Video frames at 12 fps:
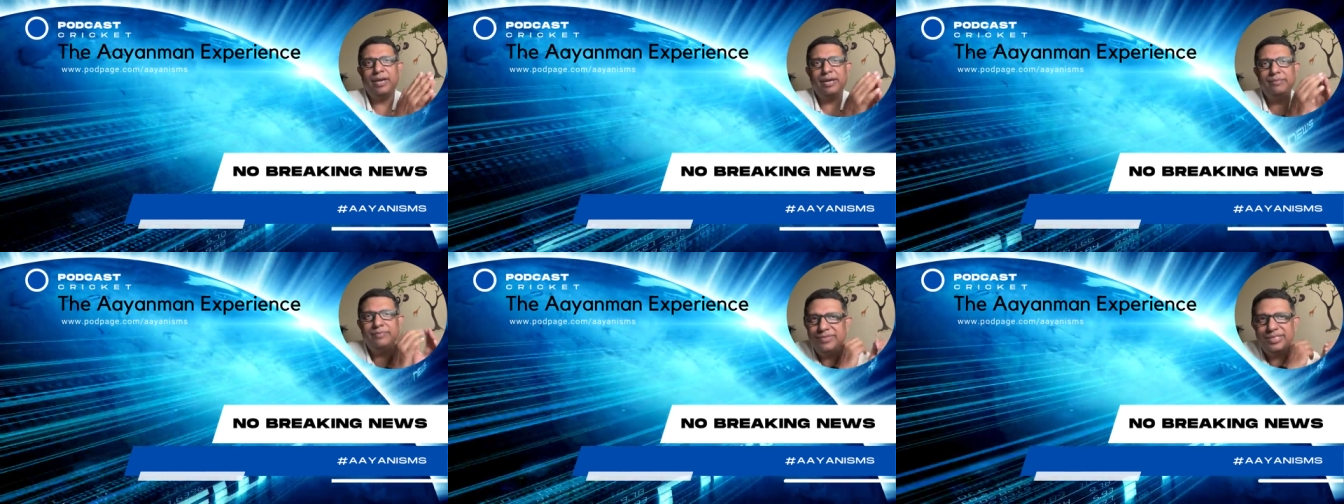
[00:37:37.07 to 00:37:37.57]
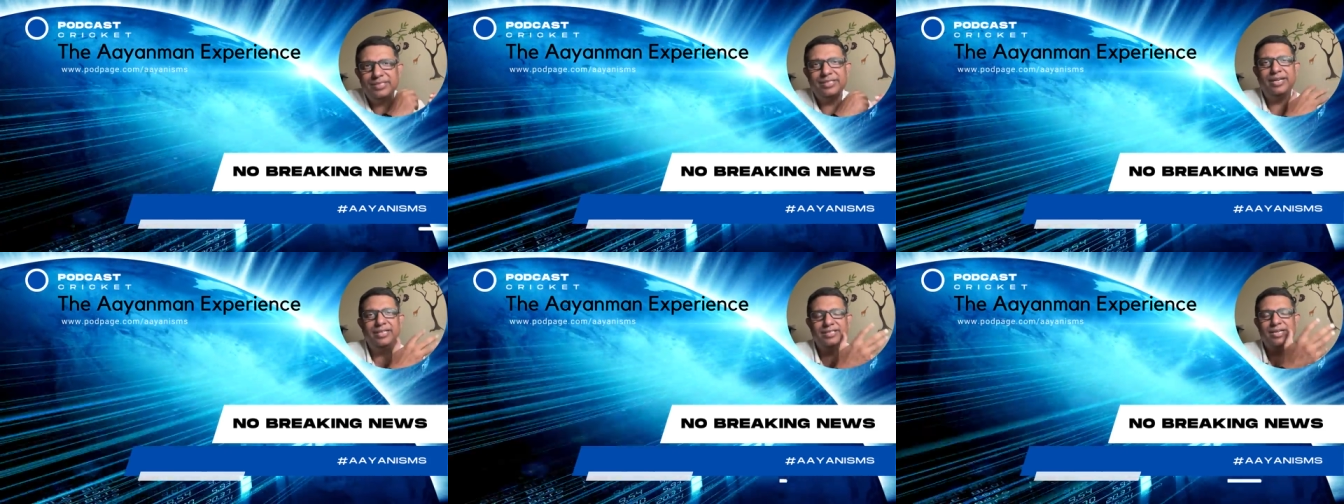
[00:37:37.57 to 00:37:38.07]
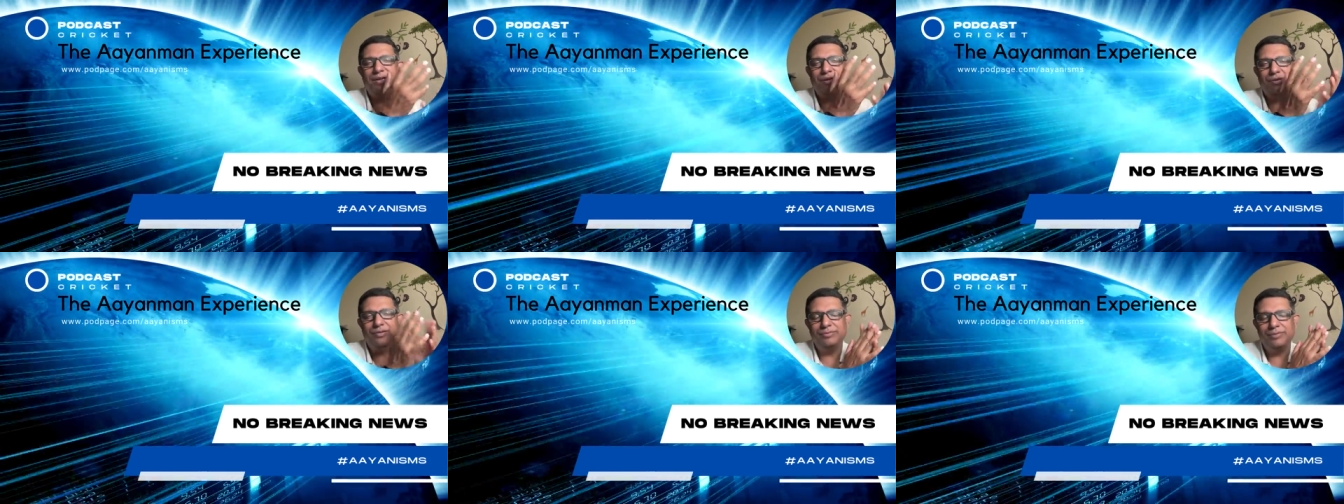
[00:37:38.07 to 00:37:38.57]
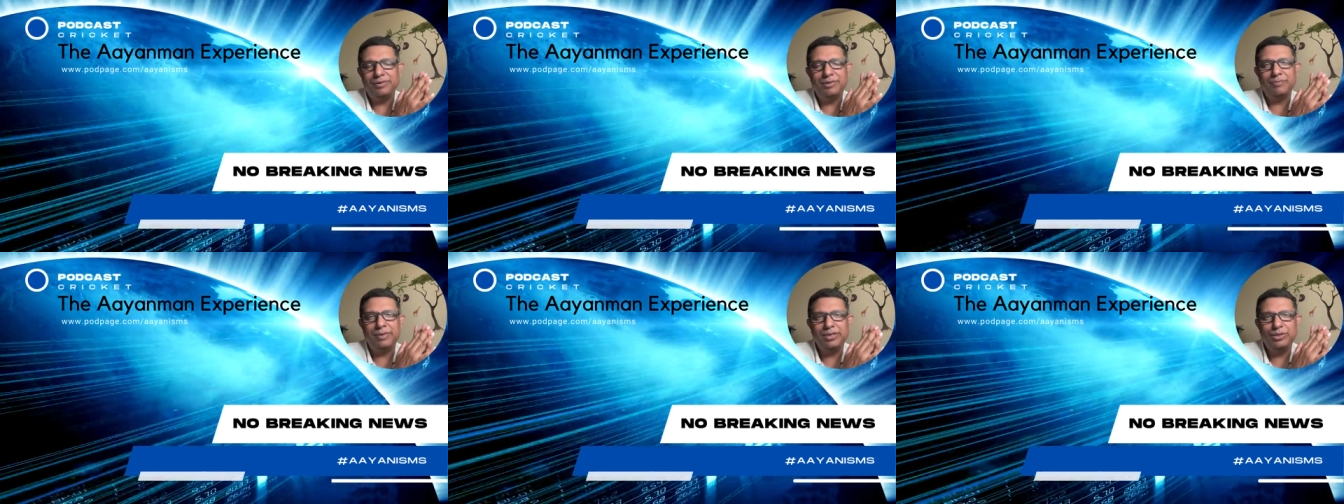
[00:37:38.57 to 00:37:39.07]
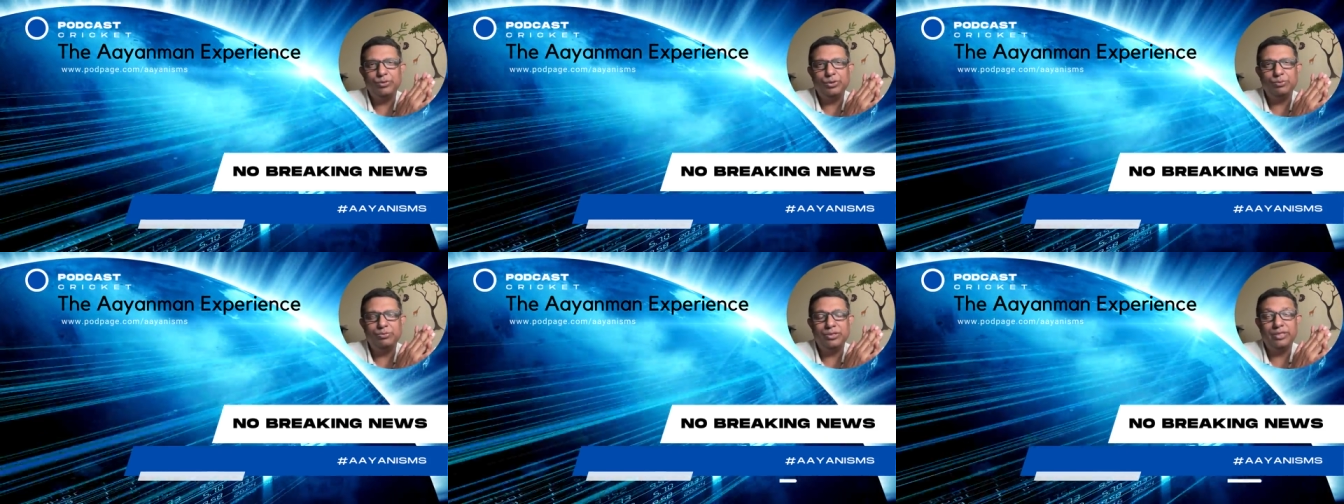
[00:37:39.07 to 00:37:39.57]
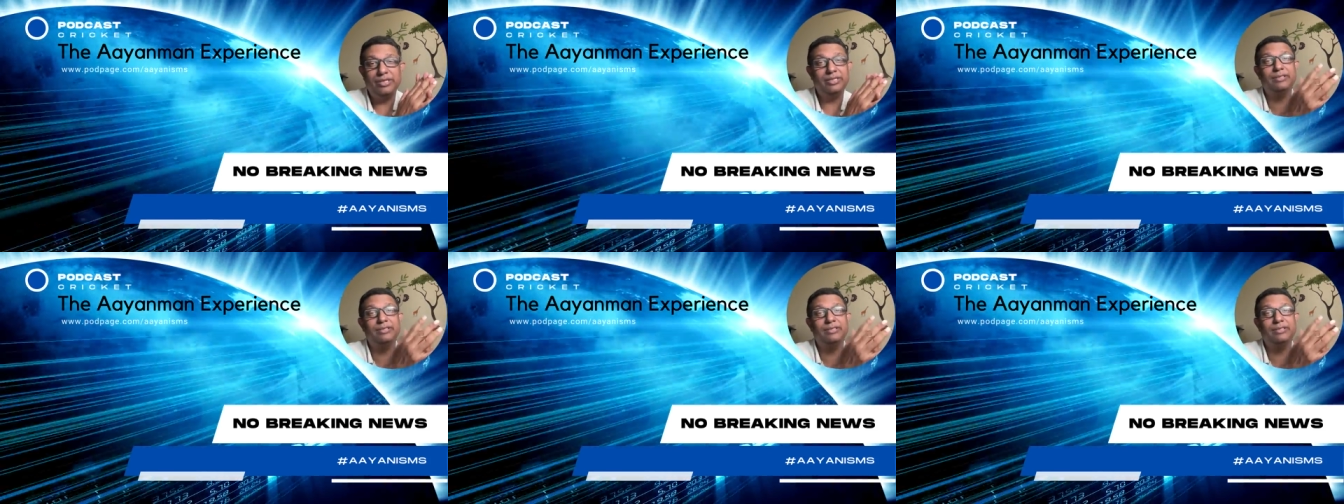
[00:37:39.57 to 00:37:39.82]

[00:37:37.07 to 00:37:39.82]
I'm just getting started on on my YouTube journey.